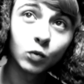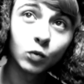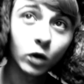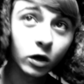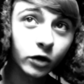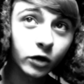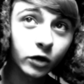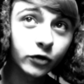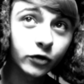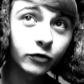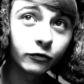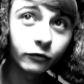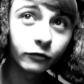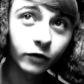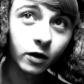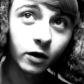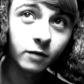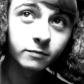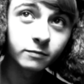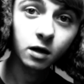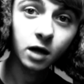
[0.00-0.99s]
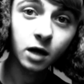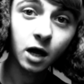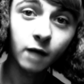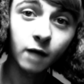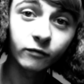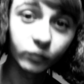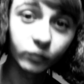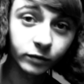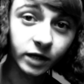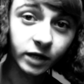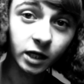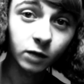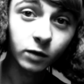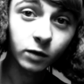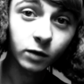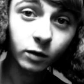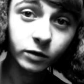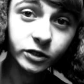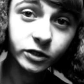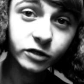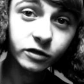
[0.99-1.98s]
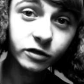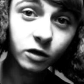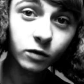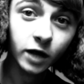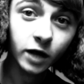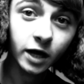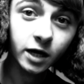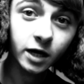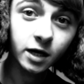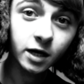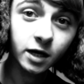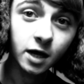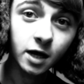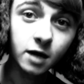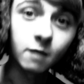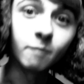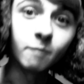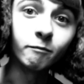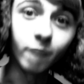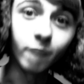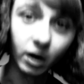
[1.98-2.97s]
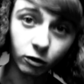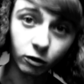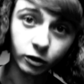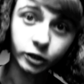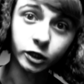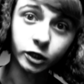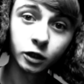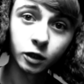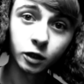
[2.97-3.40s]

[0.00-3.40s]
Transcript: Where are you from? I'm from Delaware, which is located in America.